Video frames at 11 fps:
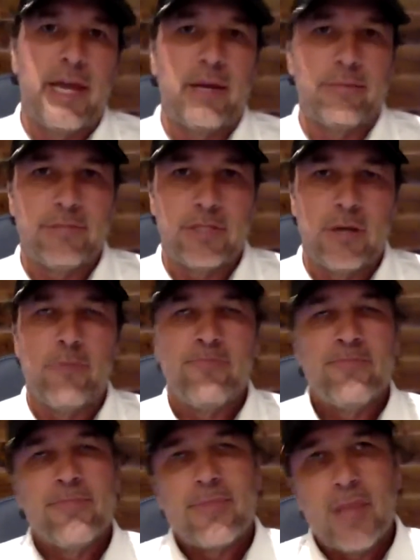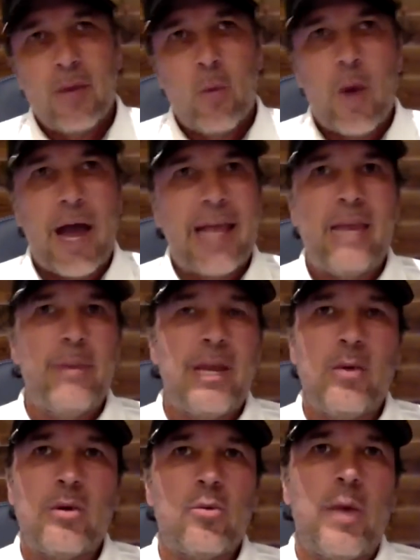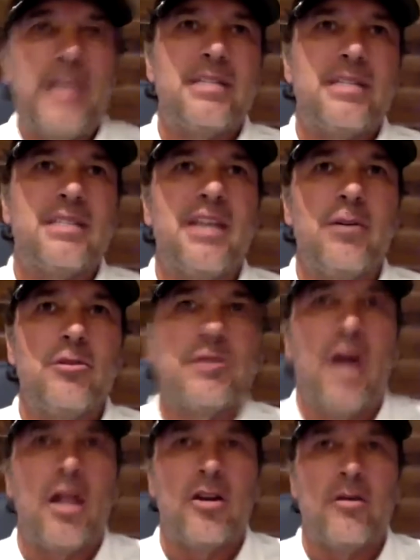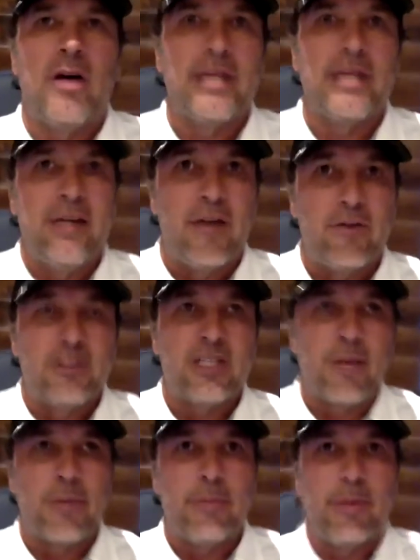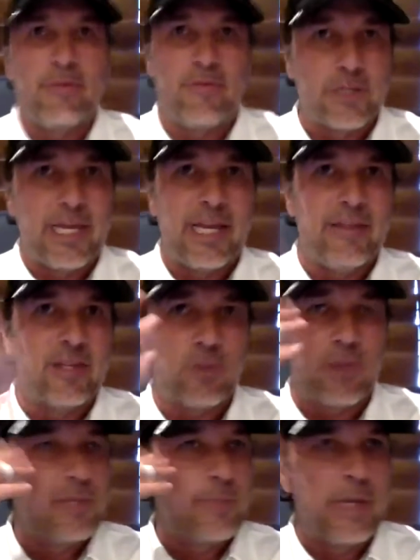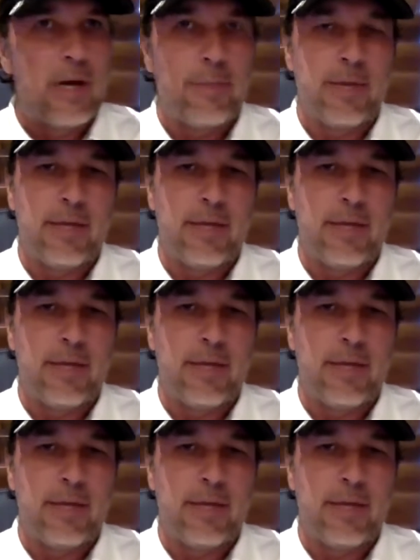So why anybody would waste a single dollar on another supplement before taking this one is beyond me.